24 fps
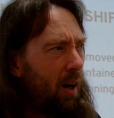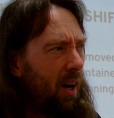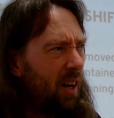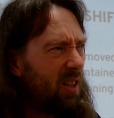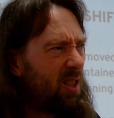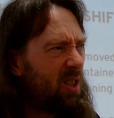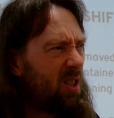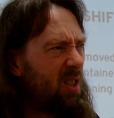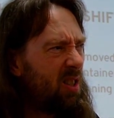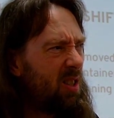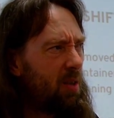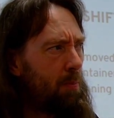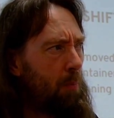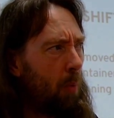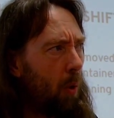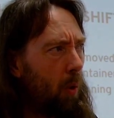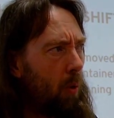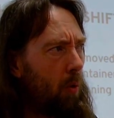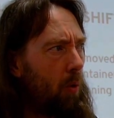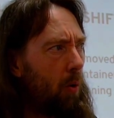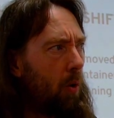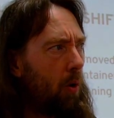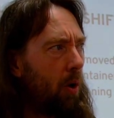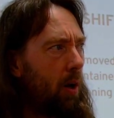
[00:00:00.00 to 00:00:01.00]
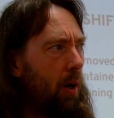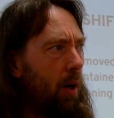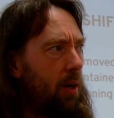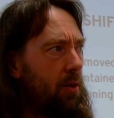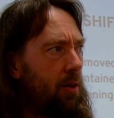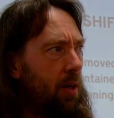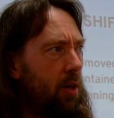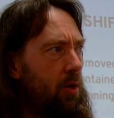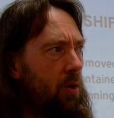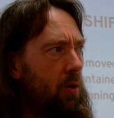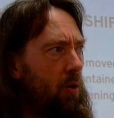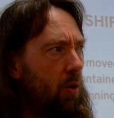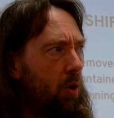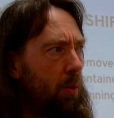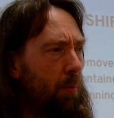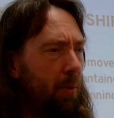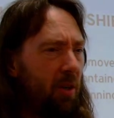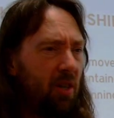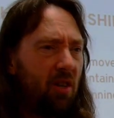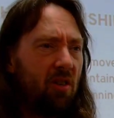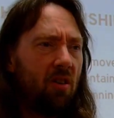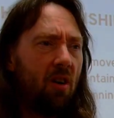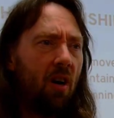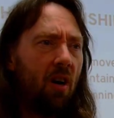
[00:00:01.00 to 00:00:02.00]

small organisation called the British